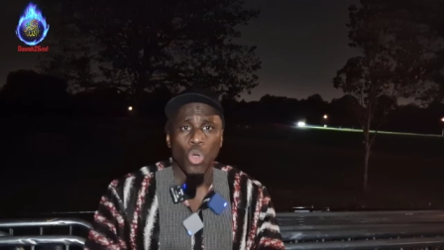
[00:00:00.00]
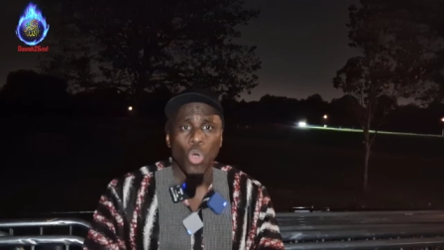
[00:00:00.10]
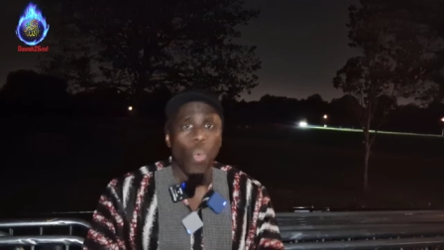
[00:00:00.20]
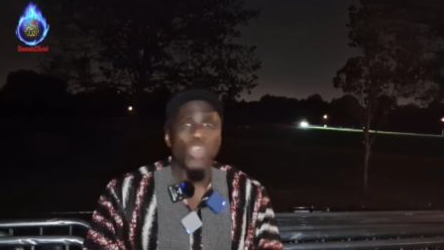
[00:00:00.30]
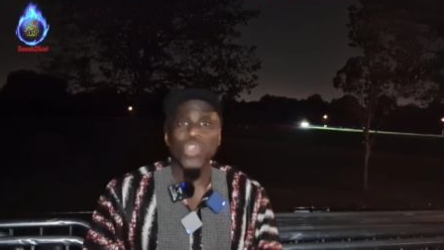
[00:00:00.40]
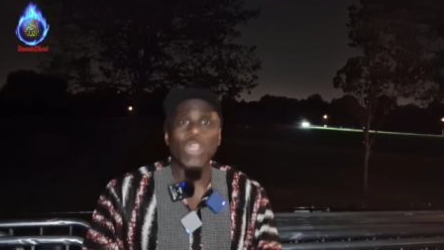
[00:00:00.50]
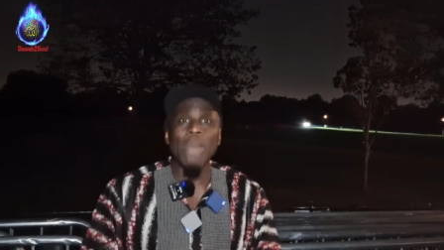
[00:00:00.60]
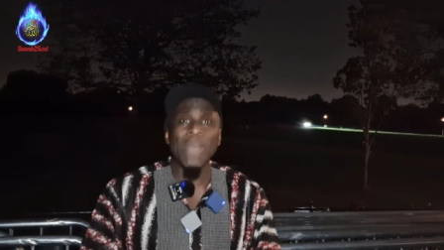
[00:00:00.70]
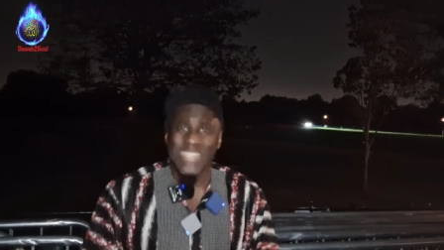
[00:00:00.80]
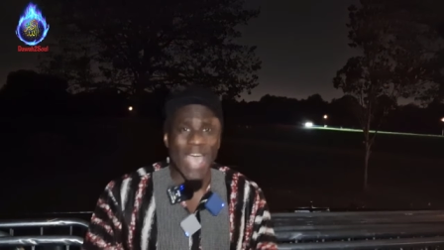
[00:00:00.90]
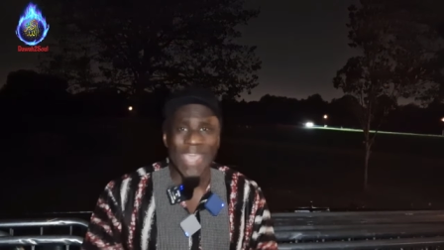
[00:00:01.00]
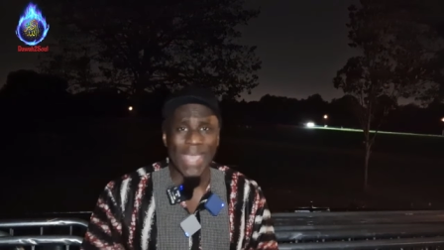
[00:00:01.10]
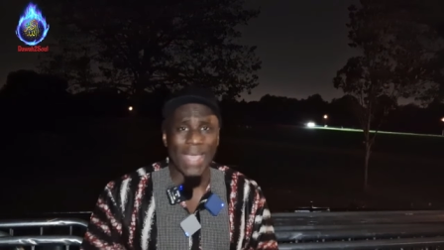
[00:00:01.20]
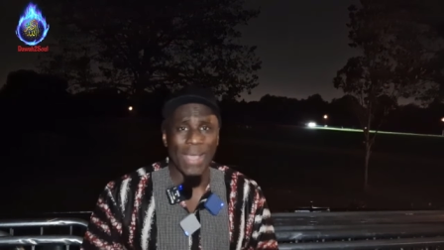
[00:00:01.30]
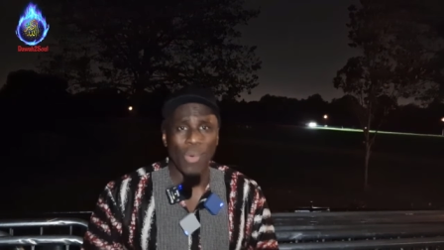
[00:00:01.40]
was only Messiah,
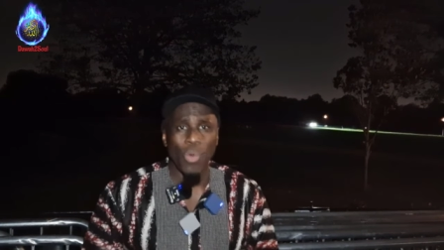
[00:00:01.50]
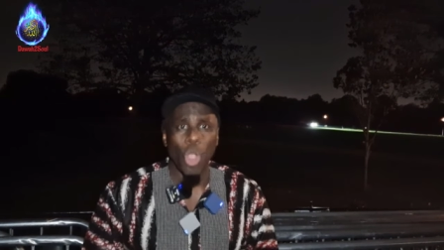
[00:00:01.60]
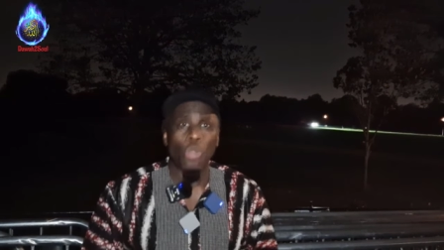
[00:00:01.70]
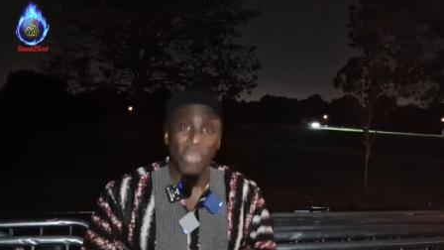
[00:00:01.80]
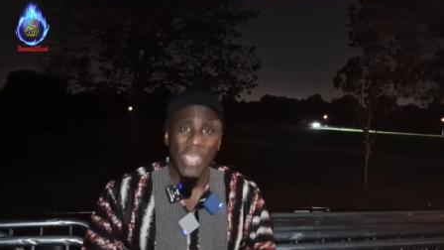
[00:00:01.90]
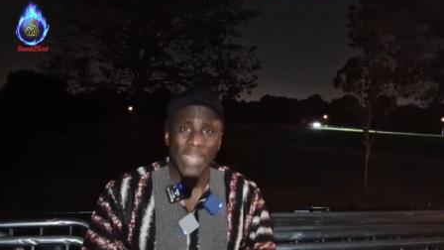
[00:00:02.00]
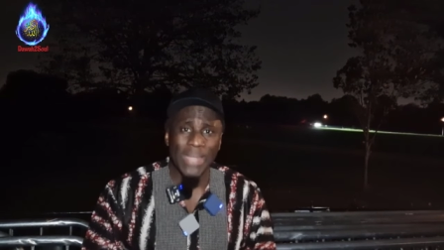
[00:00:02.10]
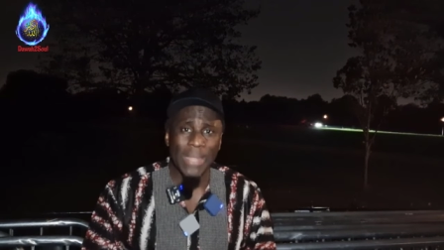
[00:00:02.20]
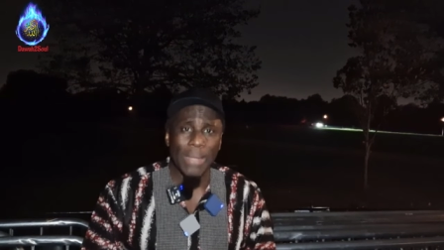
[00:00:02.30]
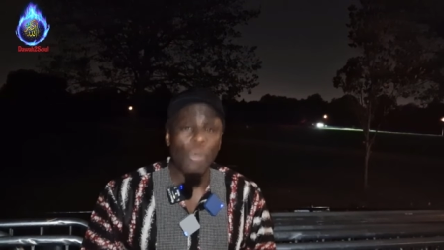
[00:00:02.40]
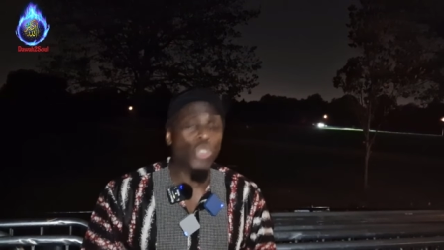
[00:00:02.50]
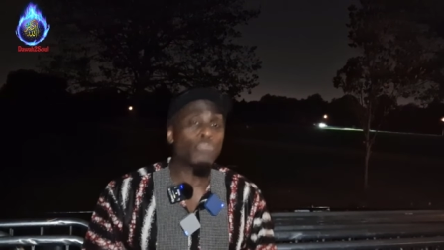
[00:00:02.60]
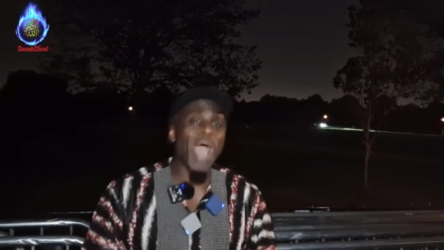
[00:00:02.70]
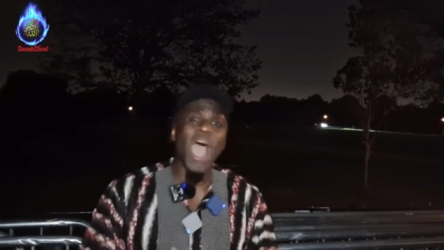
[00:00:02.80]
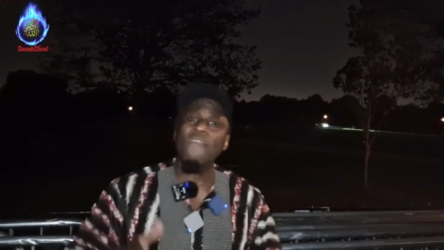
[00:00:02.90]
albeit the most
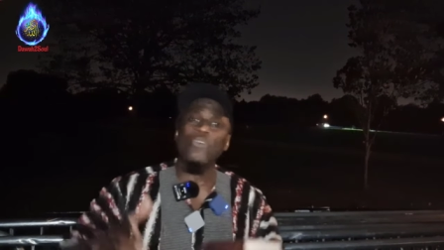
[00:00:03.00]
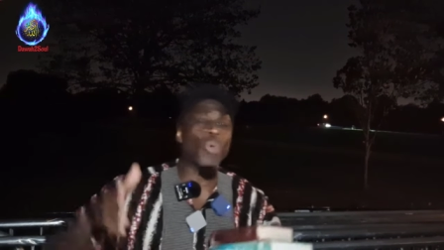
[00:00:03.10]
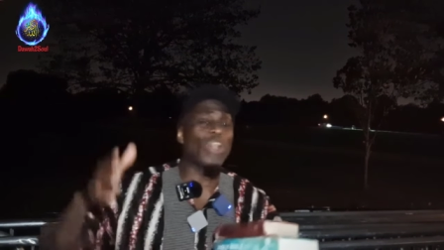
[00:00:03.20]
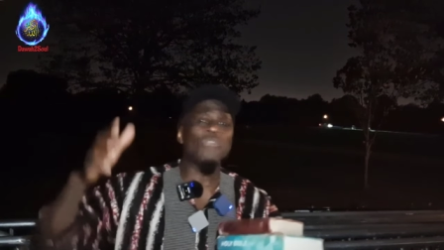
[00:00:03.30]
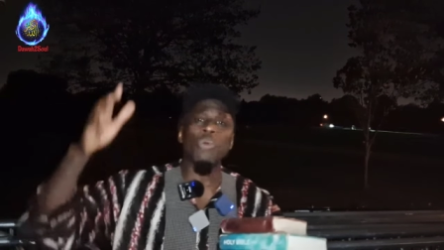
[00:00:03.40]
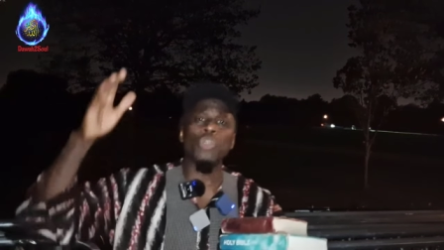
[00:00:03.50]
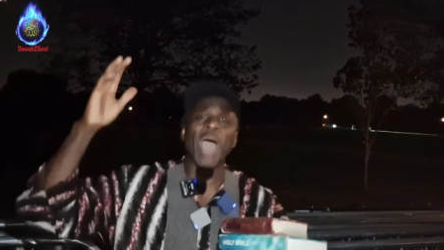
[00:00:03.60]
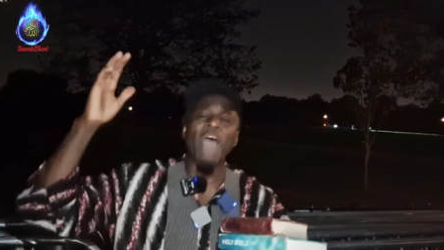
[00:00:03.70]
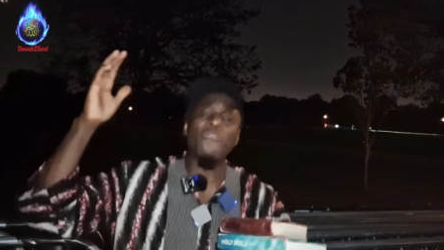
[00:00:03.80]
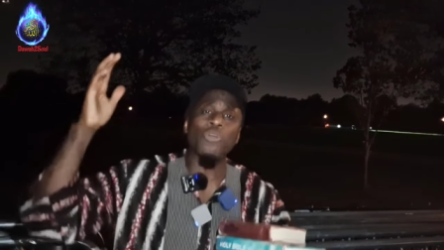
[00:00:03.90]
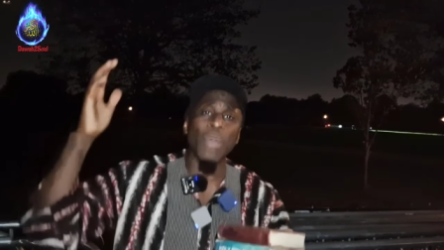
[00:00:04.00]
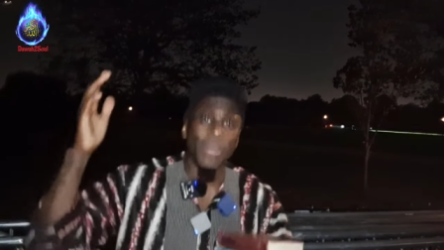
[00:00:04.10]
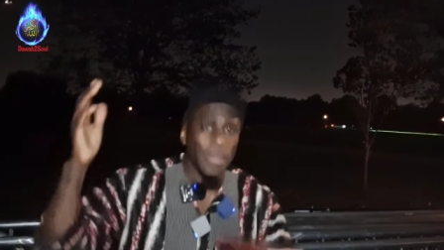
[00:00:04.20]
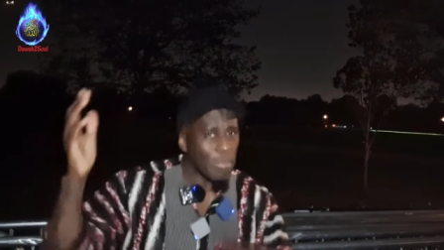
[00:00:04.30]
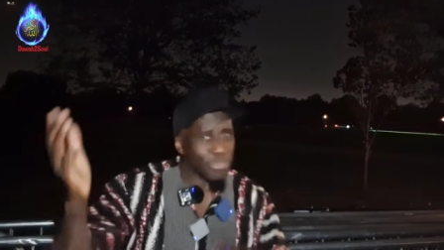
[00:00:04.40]
powerful, one of the most powerful
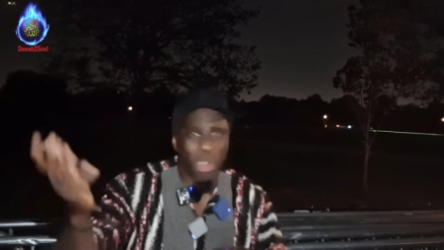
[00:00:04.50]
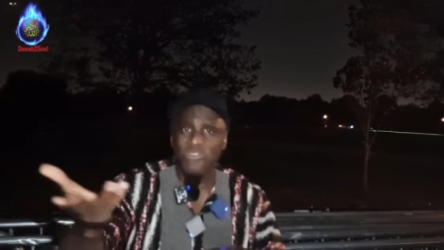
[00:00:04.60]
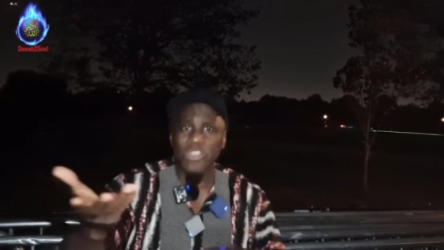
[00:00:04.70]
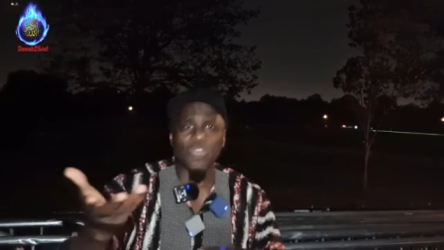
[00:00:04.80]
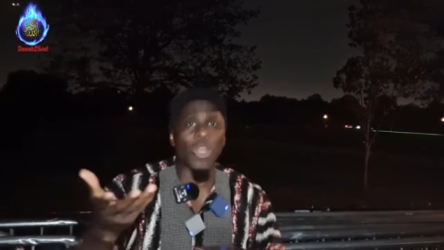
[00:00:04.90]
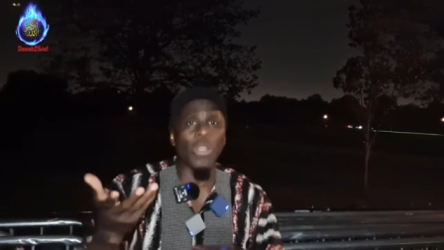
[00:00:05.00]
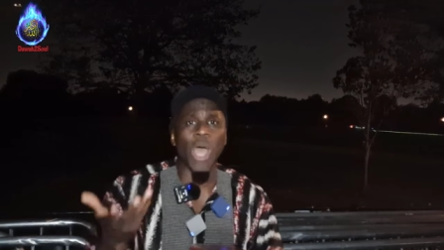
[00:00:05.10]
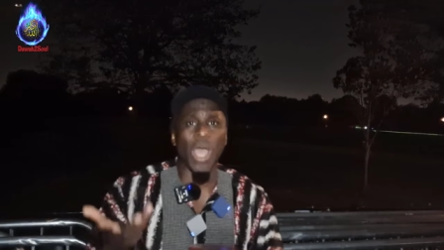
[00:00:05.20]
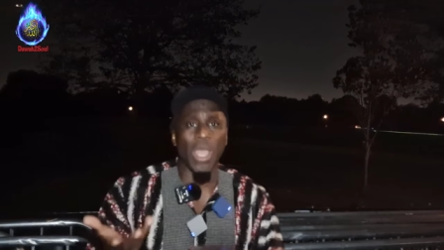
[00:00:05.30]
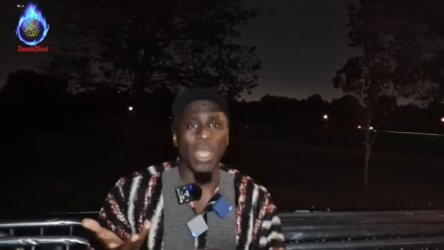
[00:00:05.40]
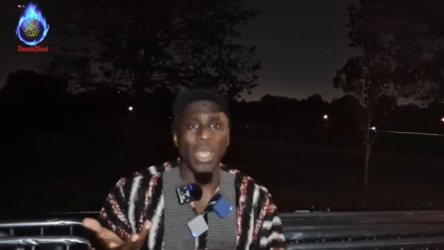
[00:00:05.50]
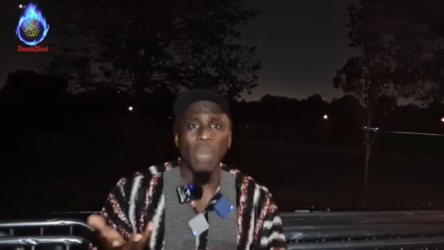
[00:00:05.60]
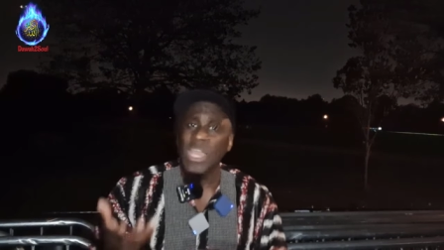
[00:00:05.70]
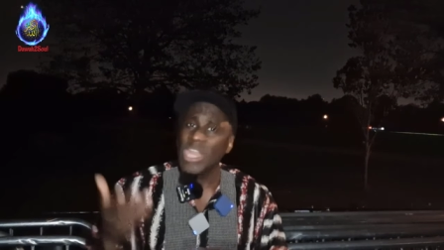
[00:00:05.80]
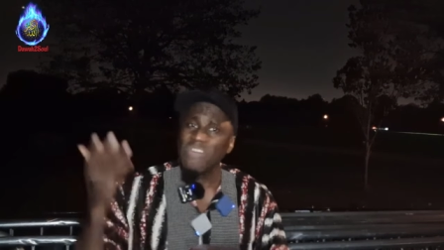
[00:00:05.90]
prophets of Allah.
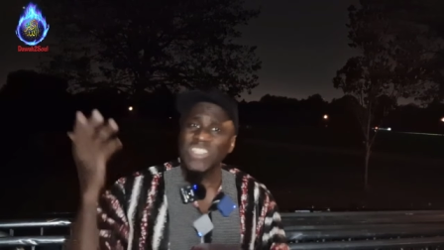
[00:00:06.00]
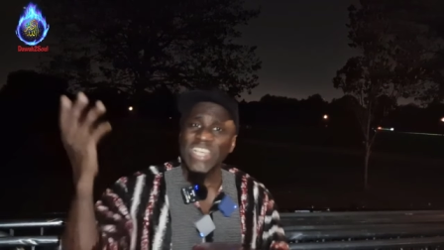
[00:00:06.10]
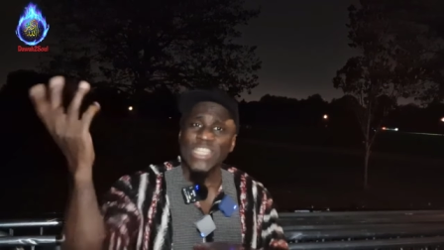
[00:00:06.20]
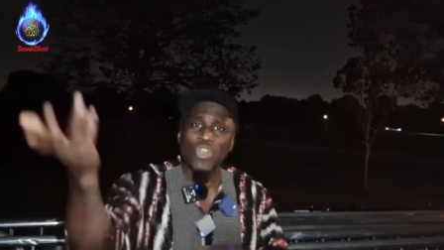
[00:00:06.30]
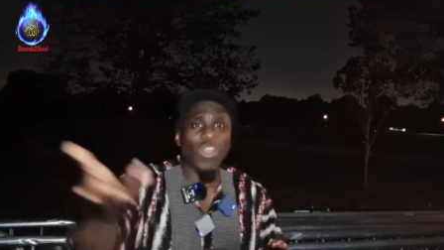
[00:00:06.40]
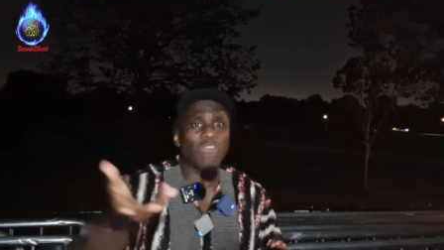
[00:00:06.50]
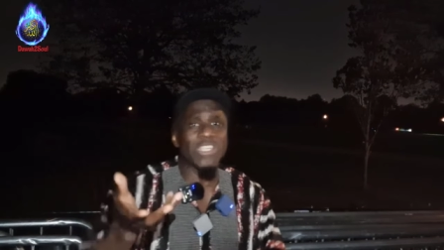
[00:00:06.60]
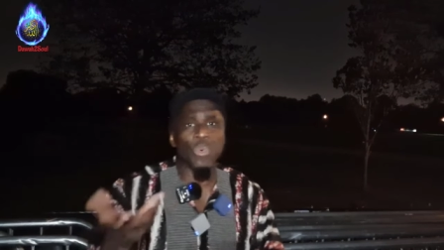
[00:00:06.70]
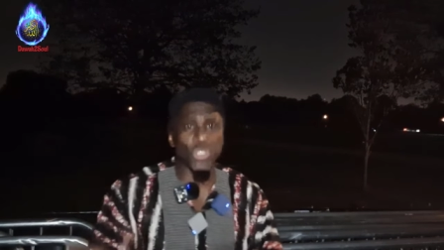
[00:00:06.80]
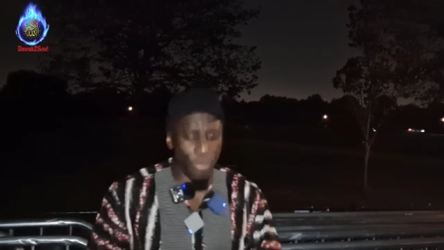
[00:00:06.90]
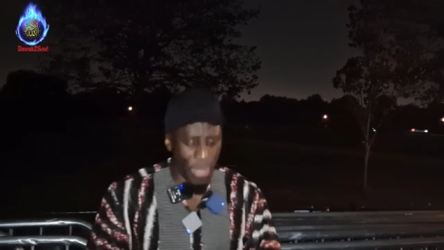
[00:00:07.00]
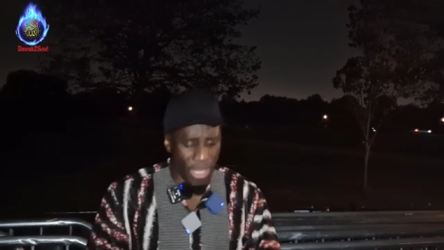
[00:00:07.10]
But he never said his God, never said worship me.